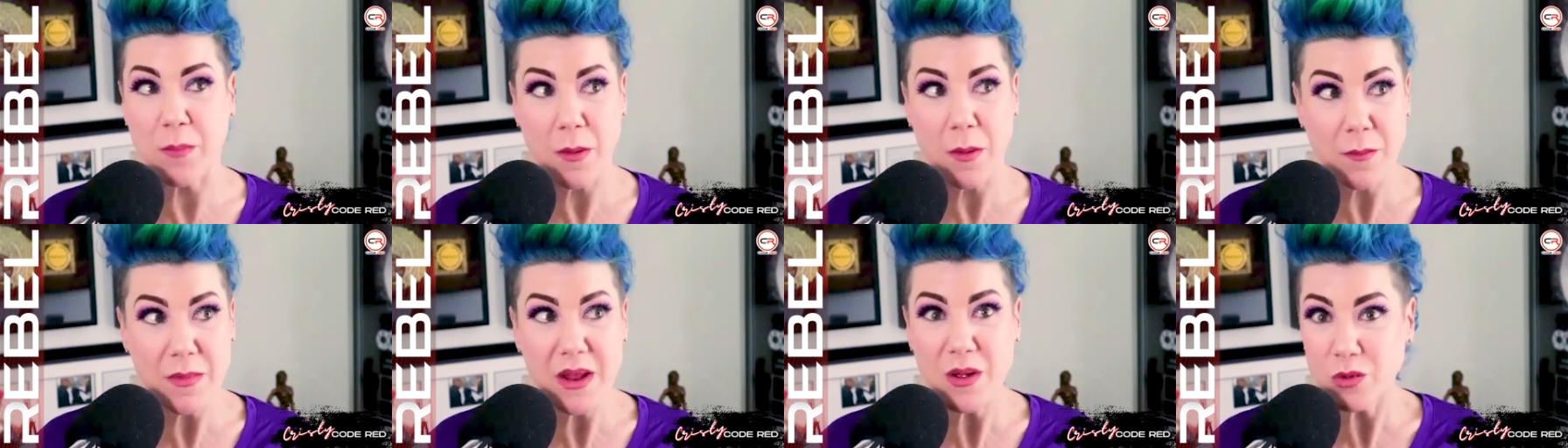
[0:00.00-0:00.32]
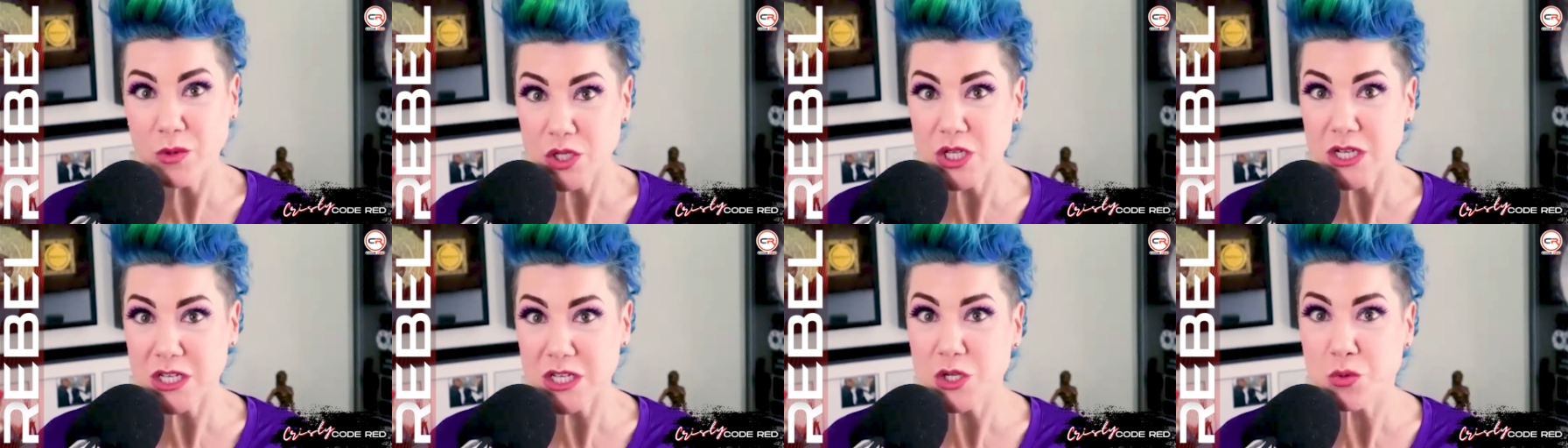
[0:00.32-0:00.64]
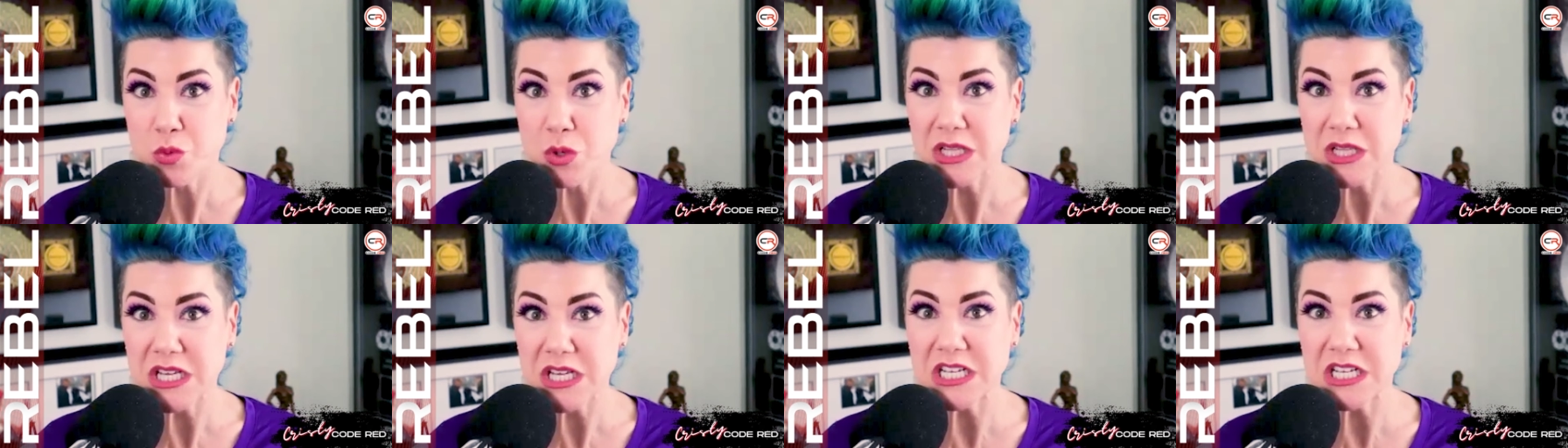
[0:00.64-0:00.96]
I mean, it was just
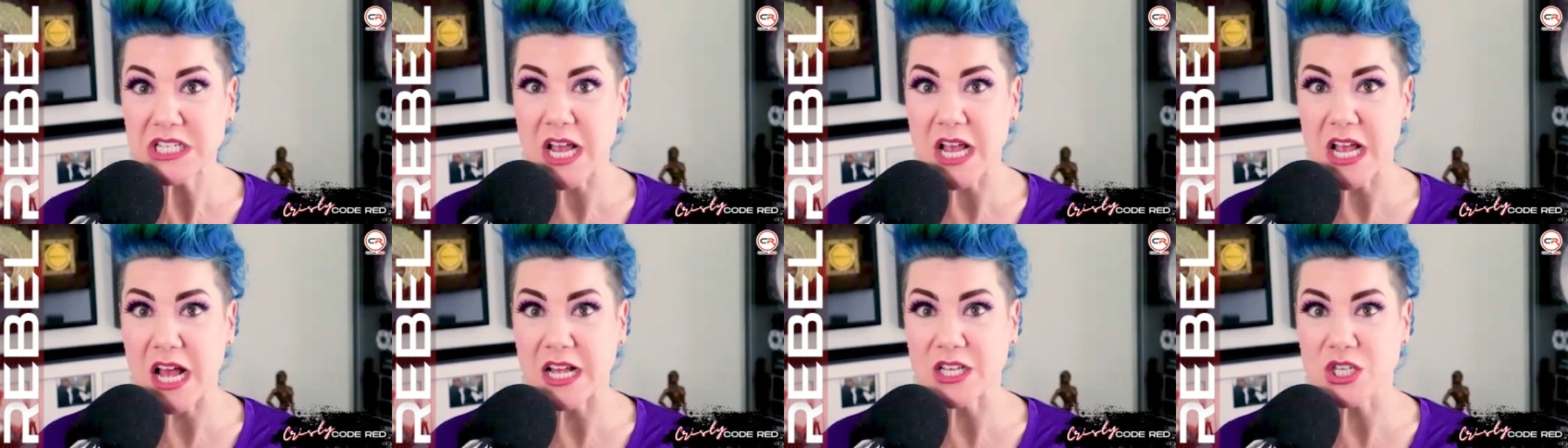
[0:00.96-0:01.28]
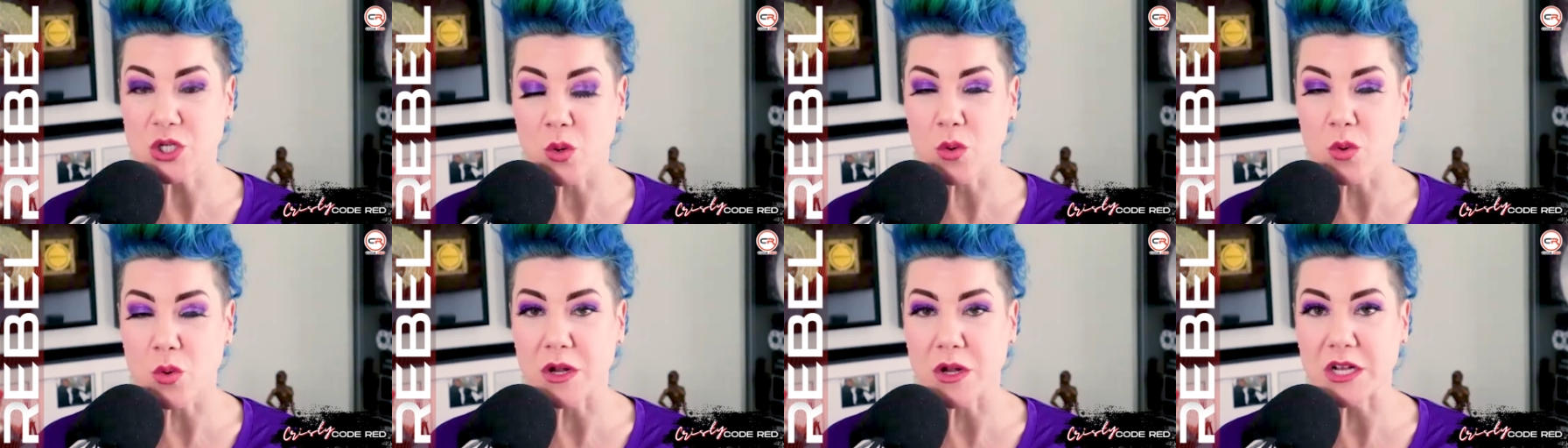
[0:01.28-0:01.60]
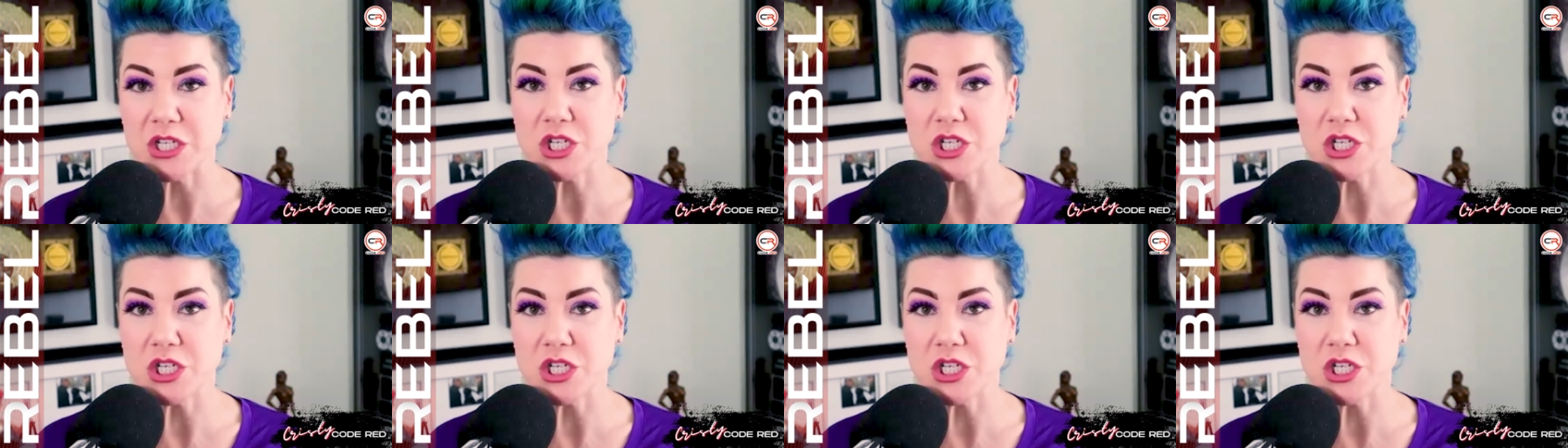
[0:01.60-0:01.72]
really sad story.